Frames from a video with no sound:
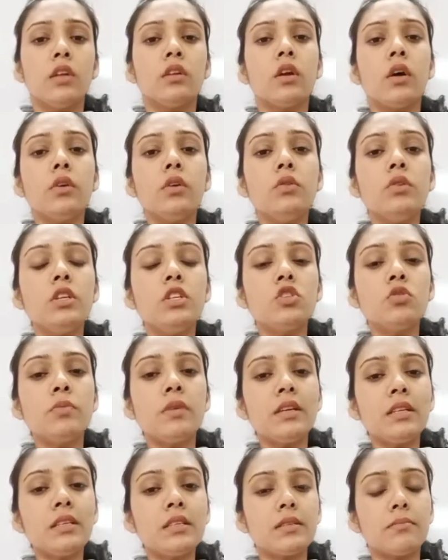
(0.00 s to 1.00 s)
Now you need to
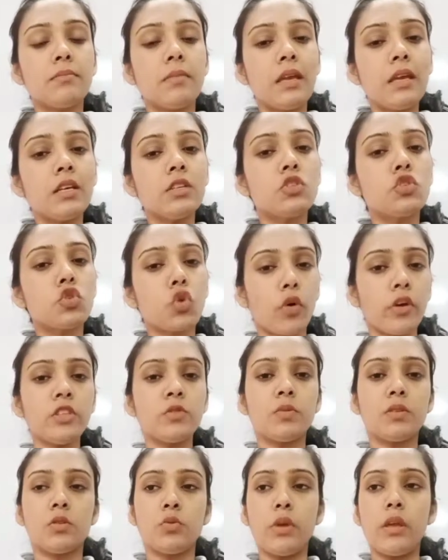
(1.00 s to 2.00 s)
make a choice
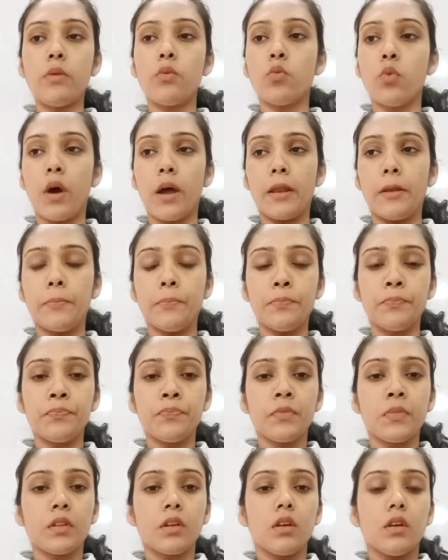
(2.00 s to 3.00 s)
between one.
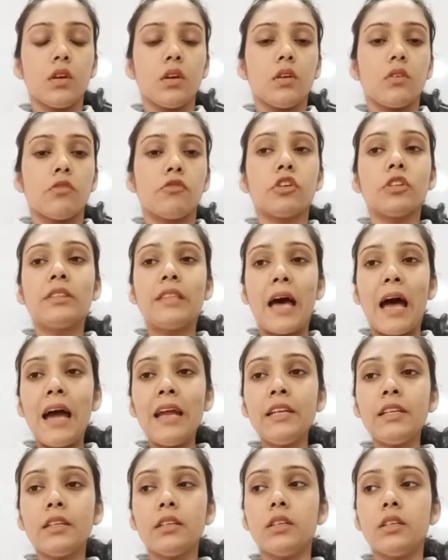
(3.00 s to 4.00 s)
For
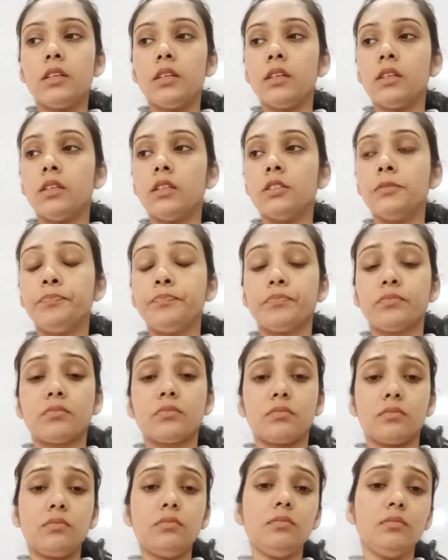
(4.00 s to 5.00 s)
that,
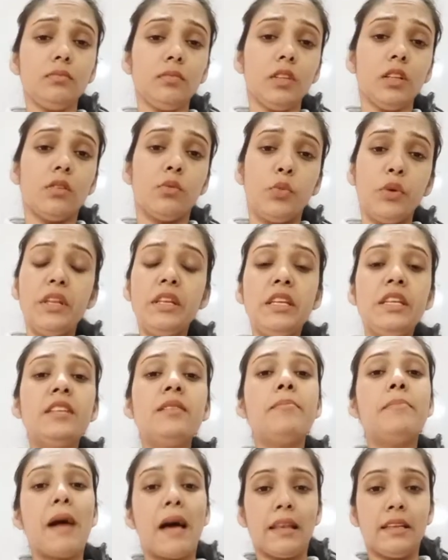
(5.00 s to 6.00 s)
we need
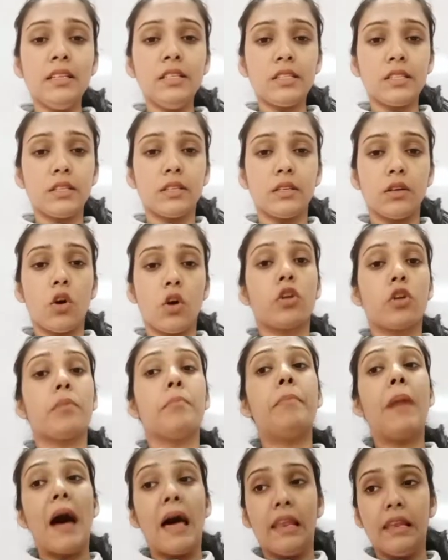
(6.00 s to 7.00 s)
a ballot or a
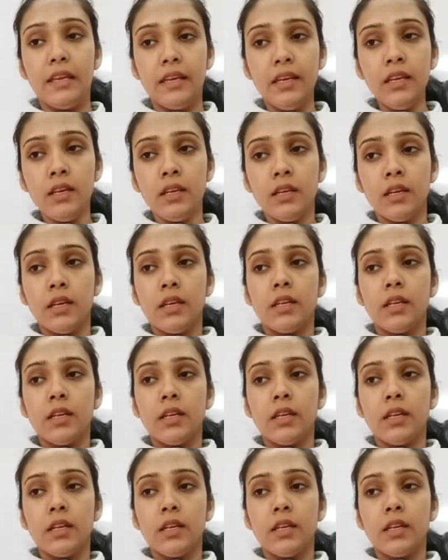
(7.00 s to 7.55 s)
ballet